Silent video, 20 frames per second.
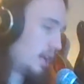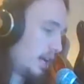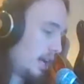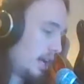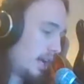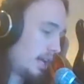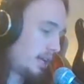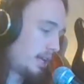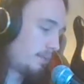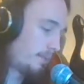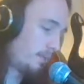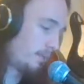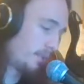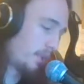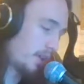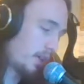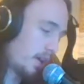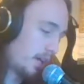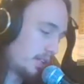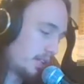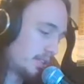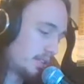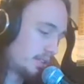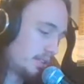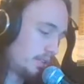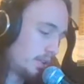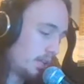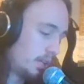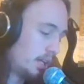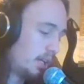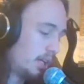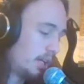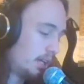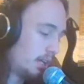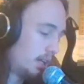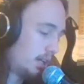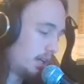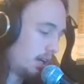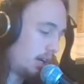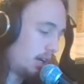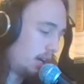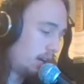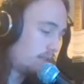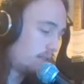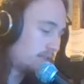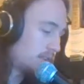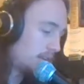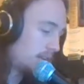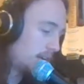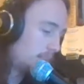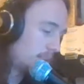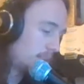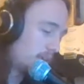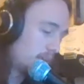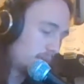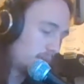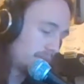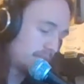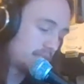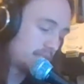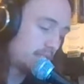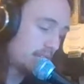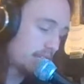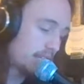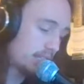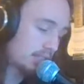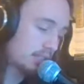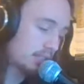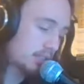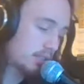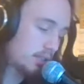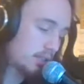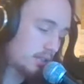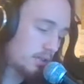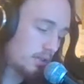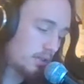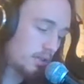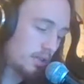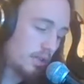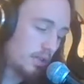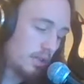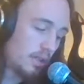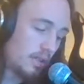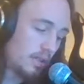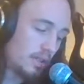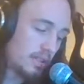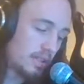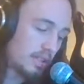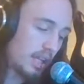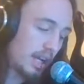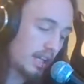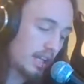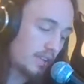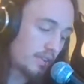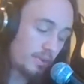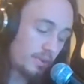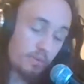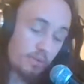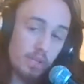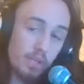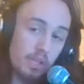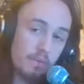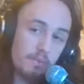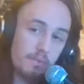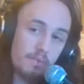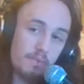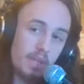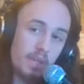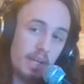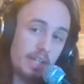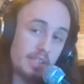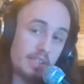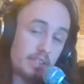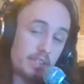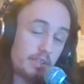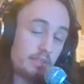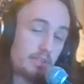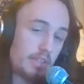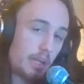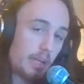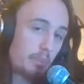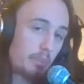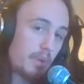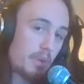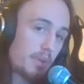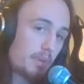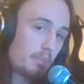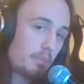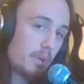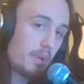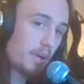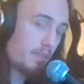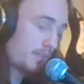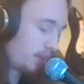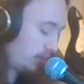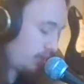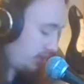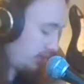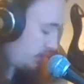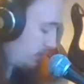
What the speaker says: A, A2. After that, bar number 6 is A3, A2, same rhythm, half note.